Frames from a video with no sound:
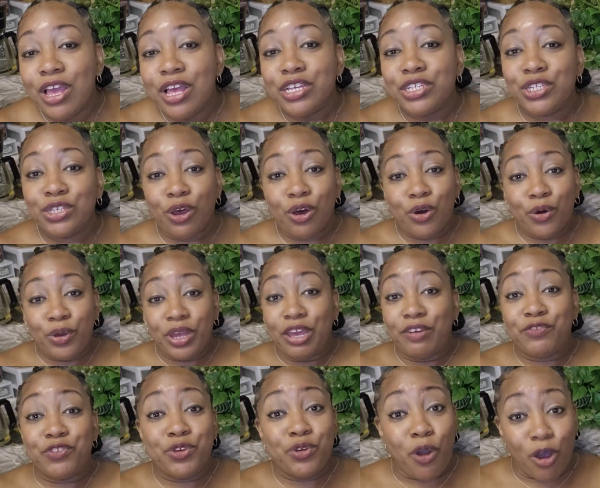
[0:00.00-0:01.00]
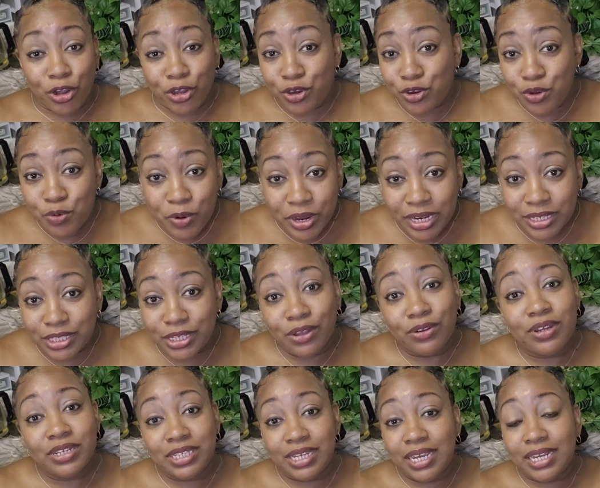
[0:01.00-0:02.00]
So if you do want to sell
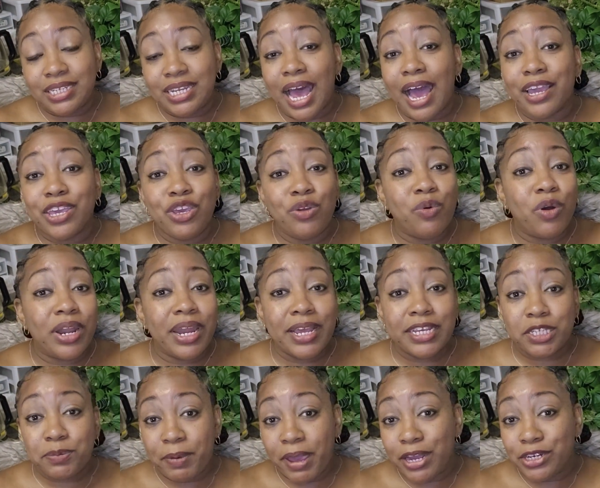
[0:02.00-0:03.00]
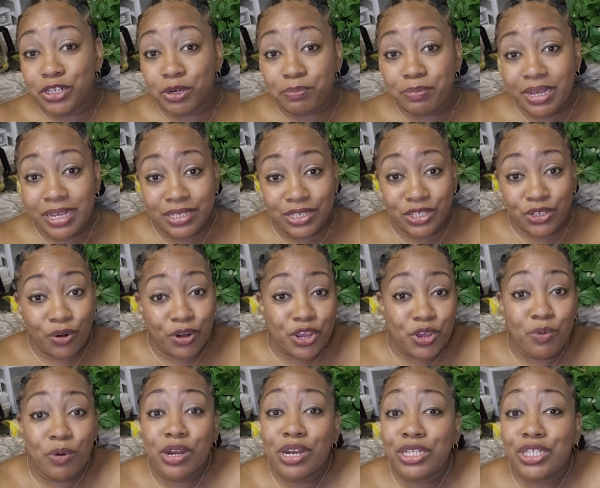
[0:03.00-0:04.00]
on TikTok, you want to expand your business, or
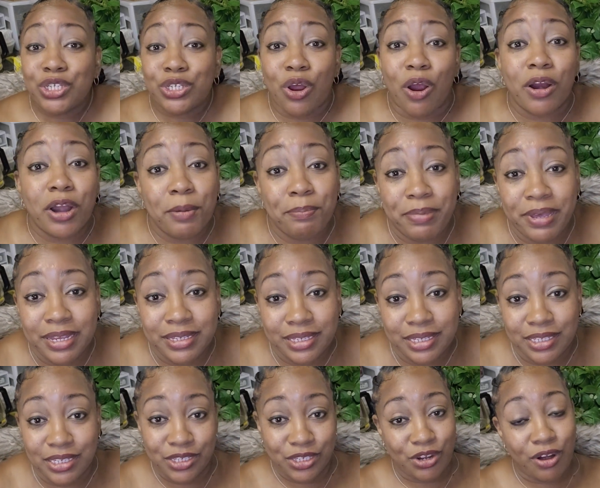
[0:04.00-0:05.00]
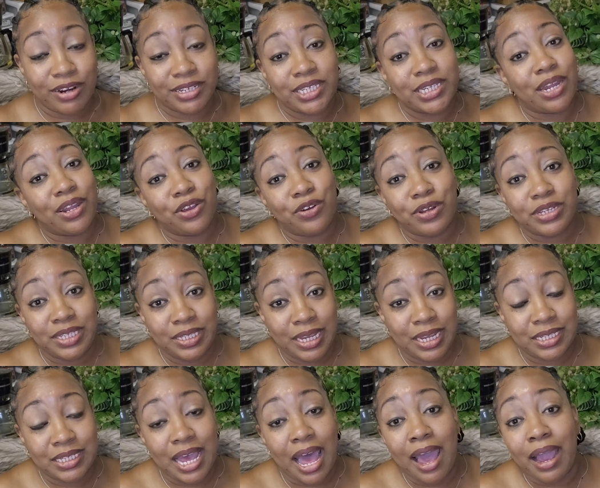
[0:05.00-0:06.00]
you want to start a business and start selling on
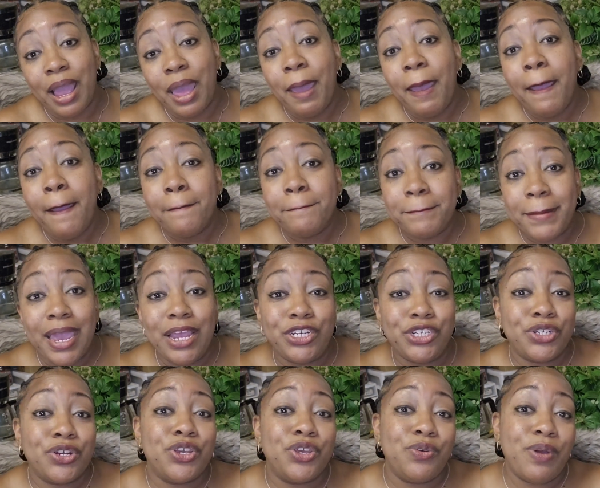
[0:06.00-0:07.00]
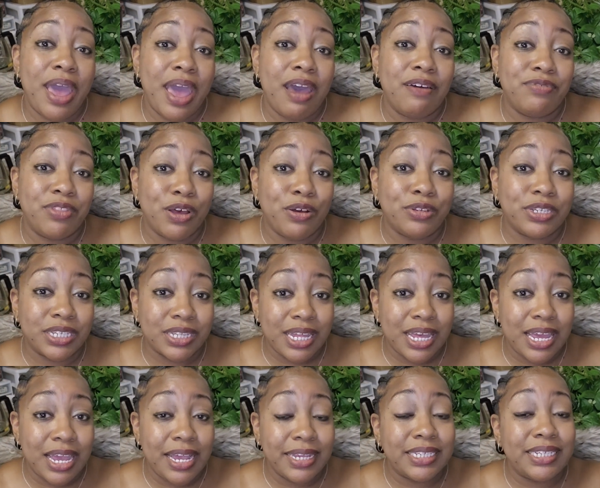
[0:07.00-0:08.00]
TikTok, make sure you have those
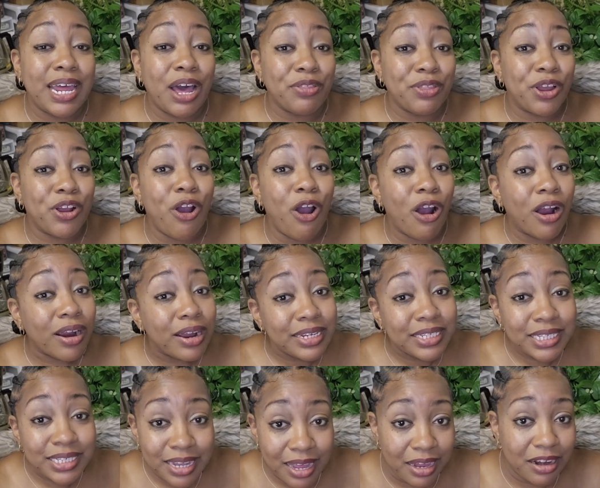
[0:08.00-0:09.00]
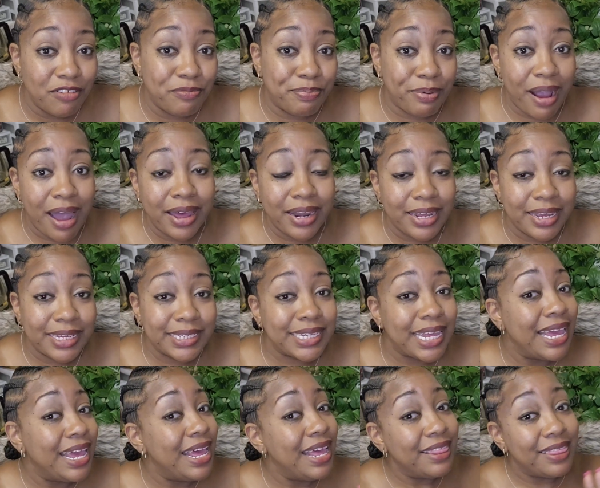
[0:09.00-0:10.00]
things. Now, there are a ton of products
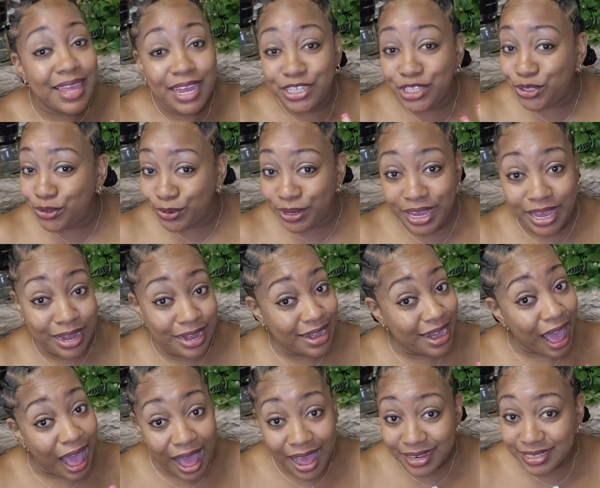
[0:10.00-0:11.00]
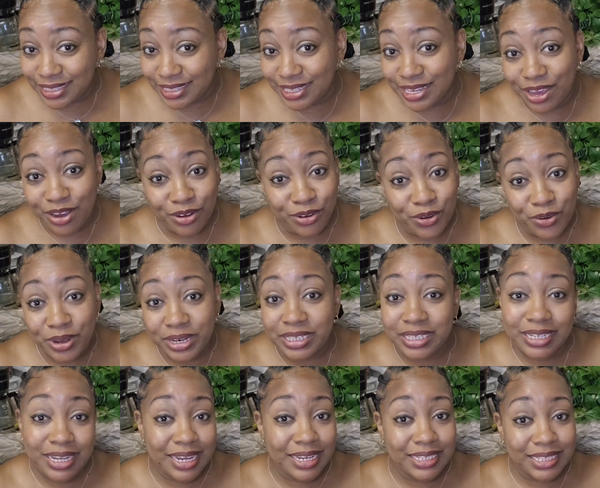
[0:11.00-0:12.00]
that you cannot sell on
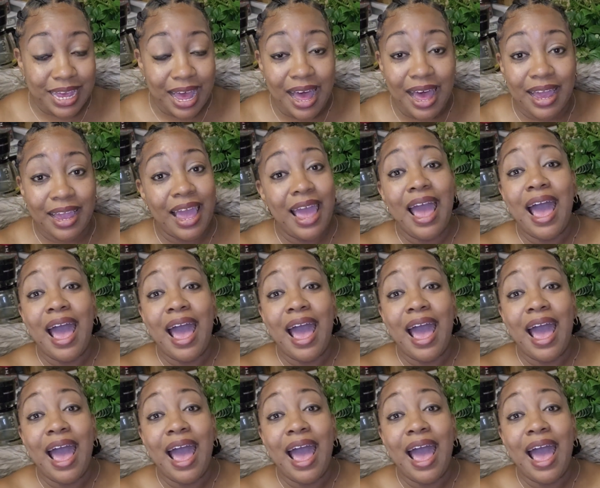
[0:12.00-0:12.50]
TikTok.